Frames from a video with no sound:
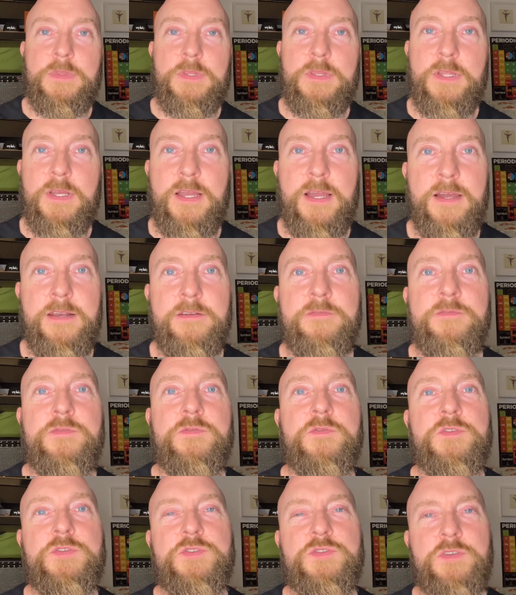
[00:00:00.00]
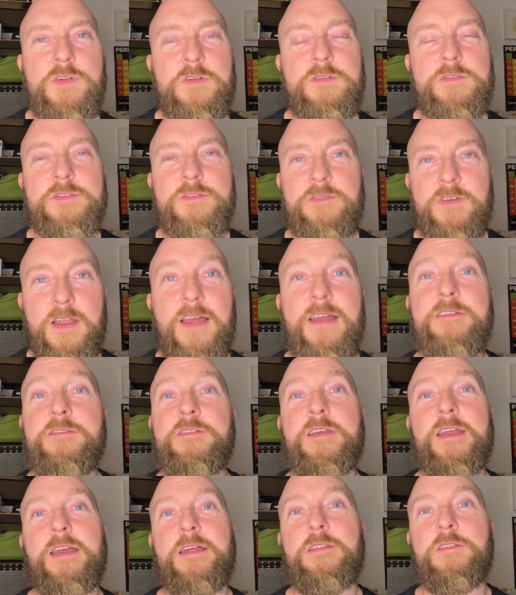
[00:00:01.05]
the kind of struggles of life
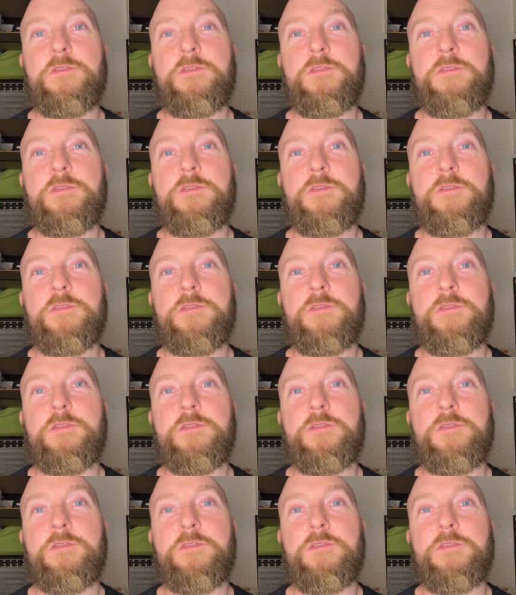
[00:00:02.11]
get